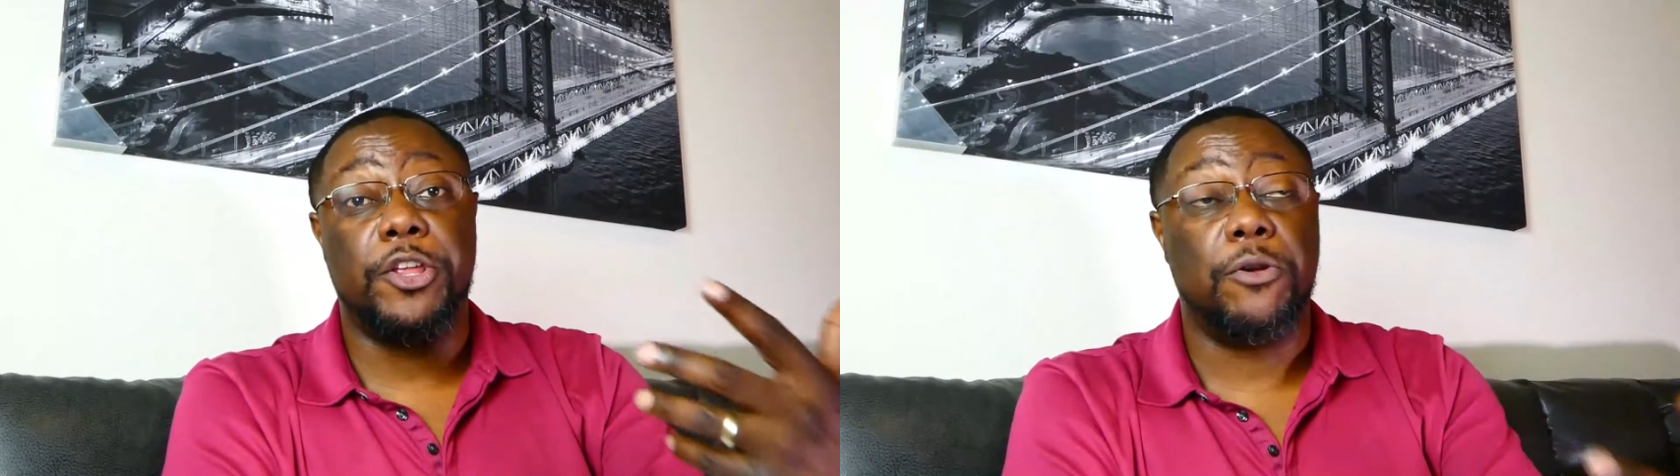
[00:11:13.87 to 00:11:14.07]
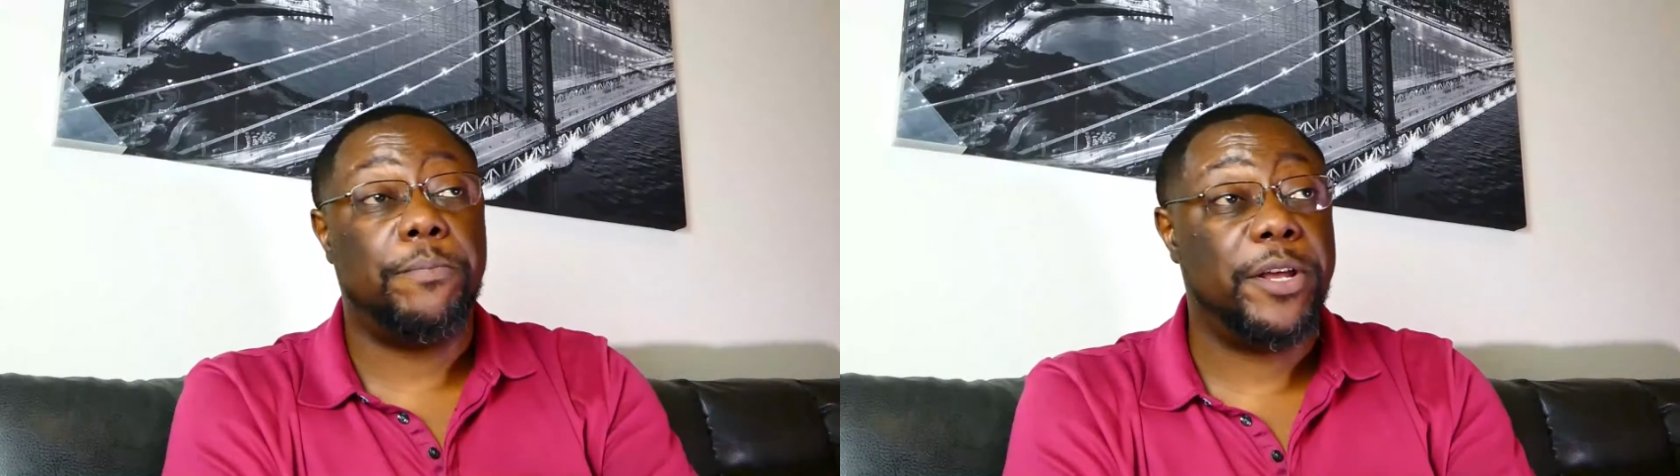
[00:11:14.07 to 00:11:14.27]

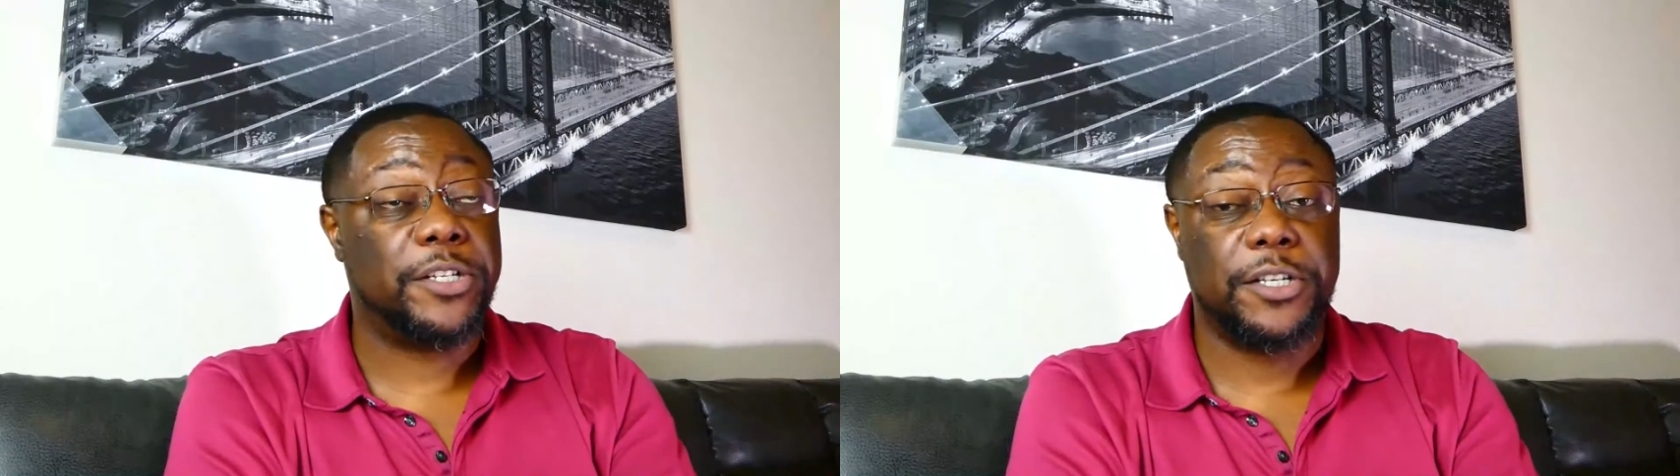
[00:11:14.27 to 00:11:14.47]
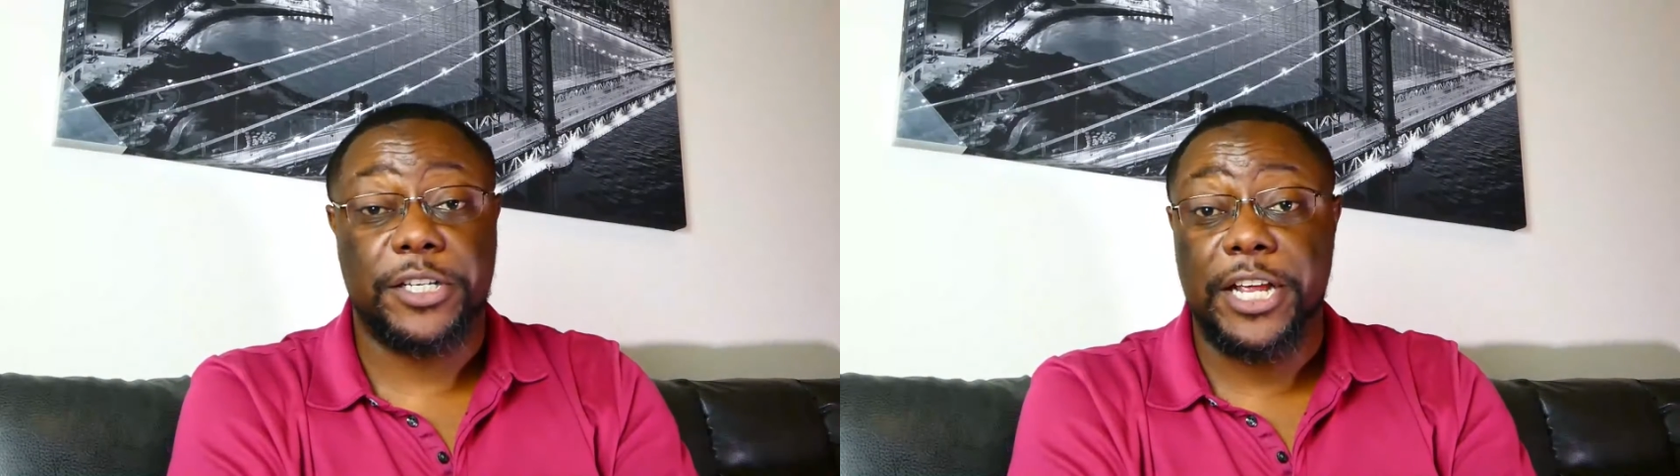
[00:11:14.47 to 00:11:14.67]
your
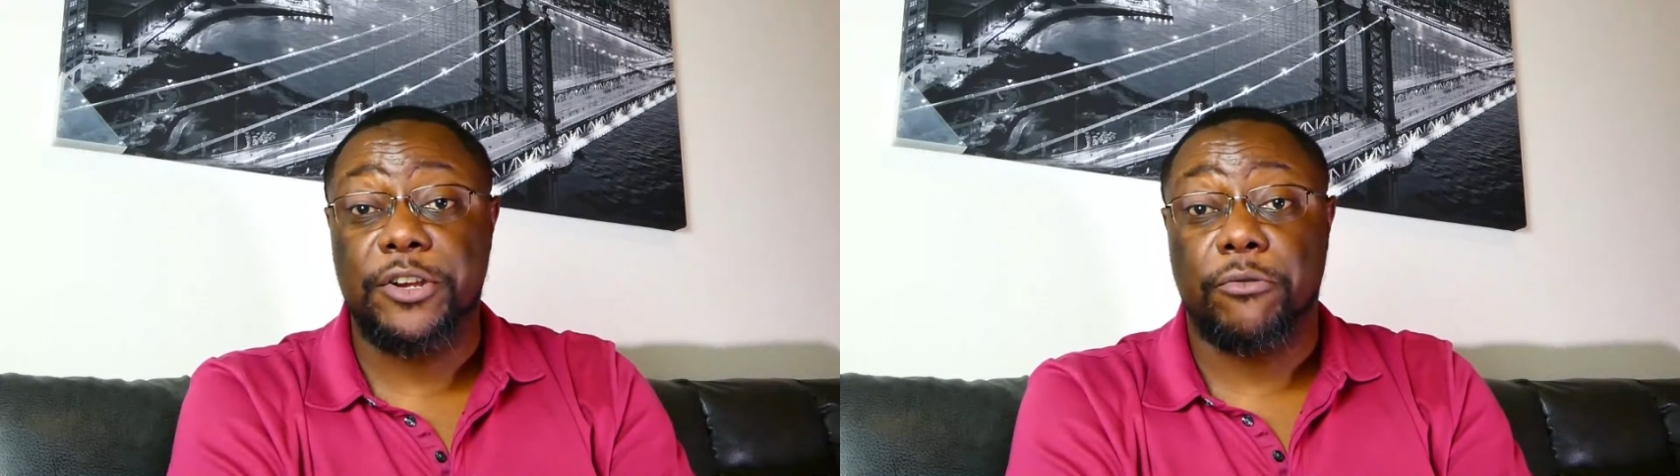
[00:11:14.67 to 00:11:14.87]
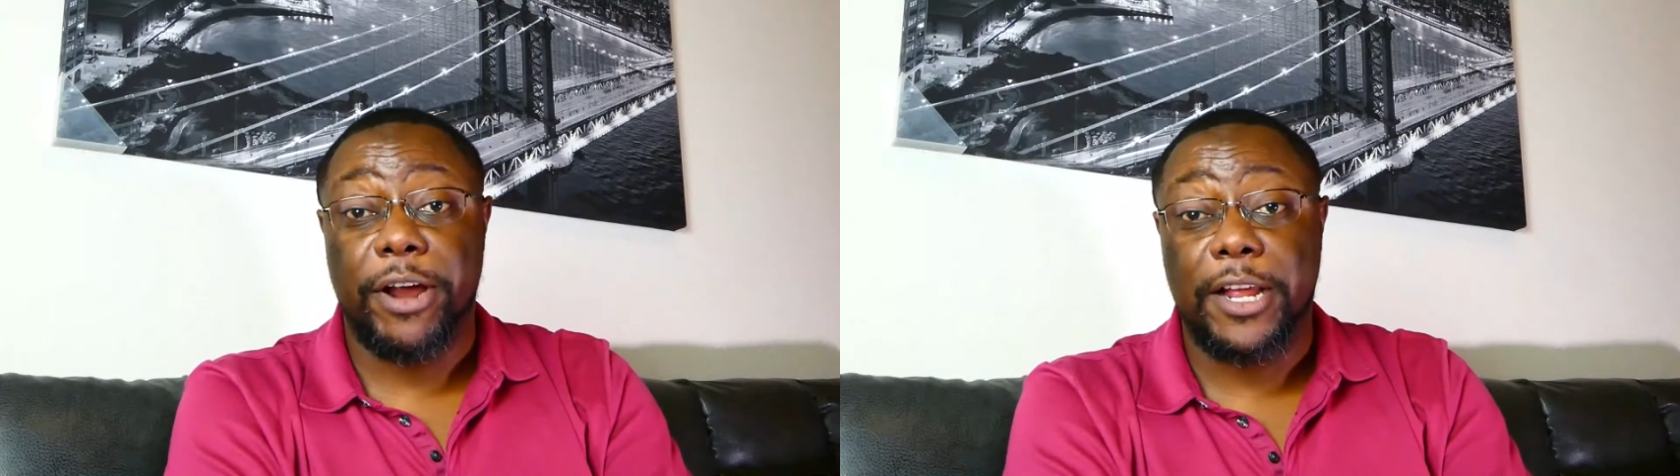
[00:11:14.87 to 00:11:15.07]
business
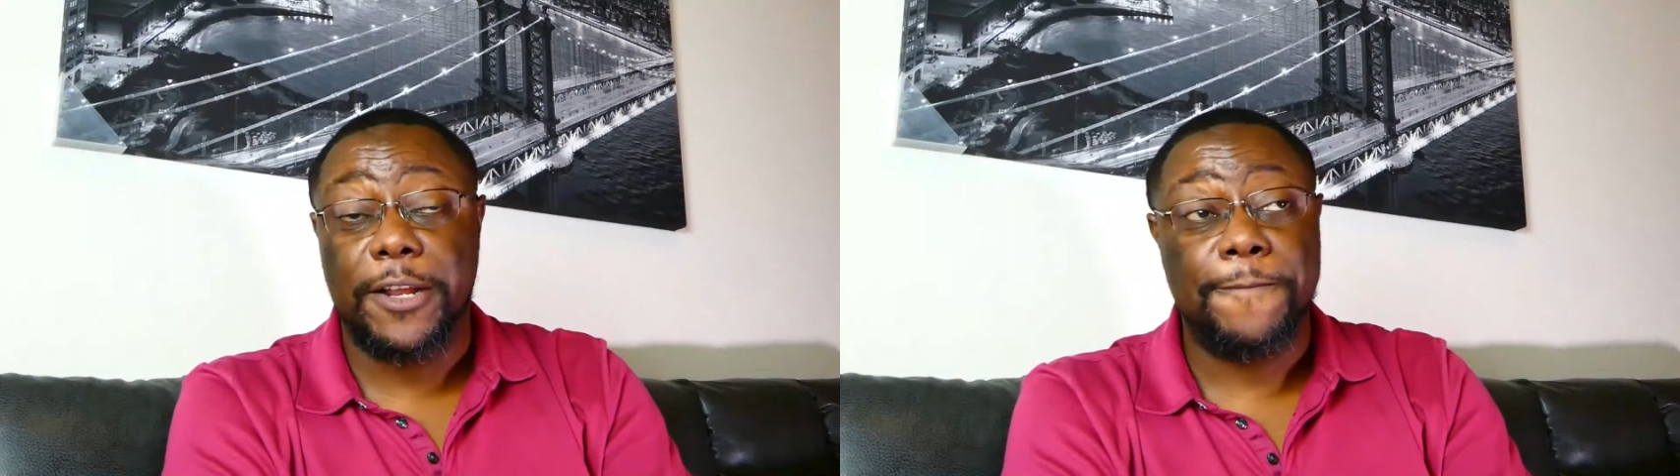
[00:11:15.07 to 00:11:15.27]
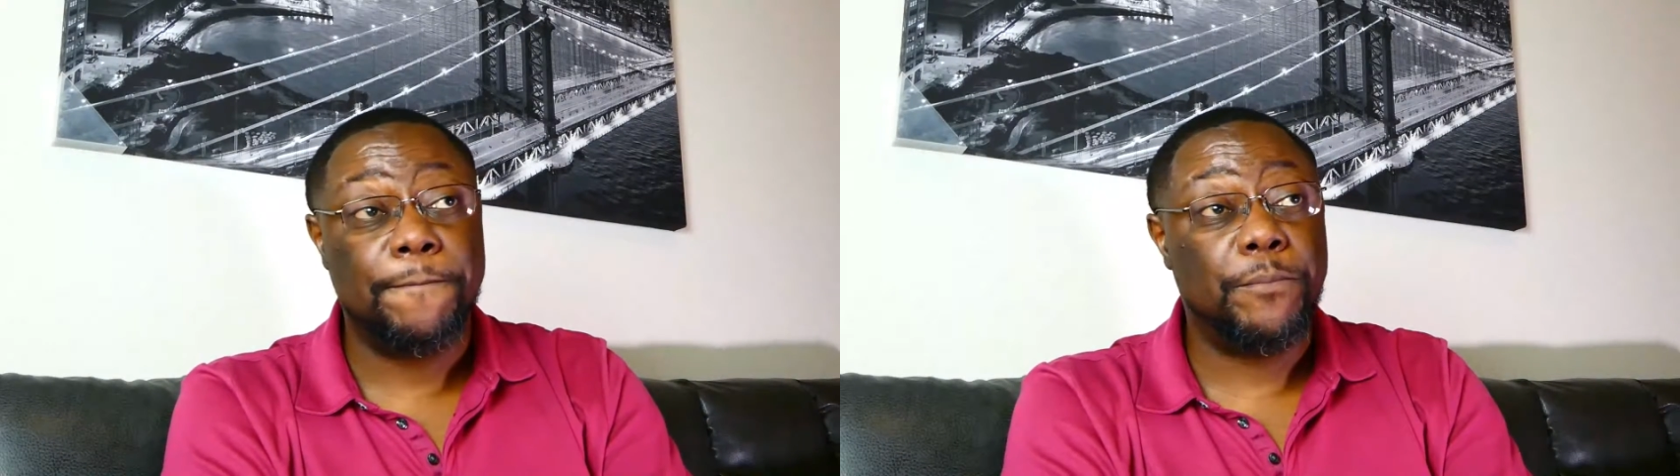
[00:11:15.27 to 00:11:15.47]

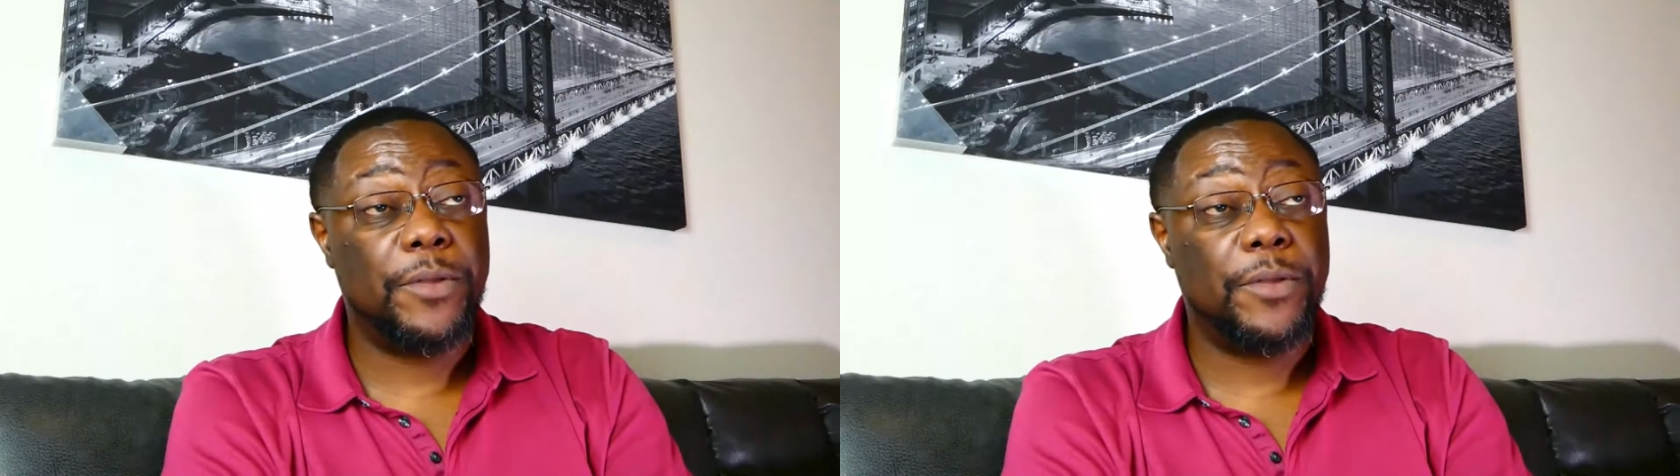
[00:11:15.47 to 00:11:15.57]
indirectly,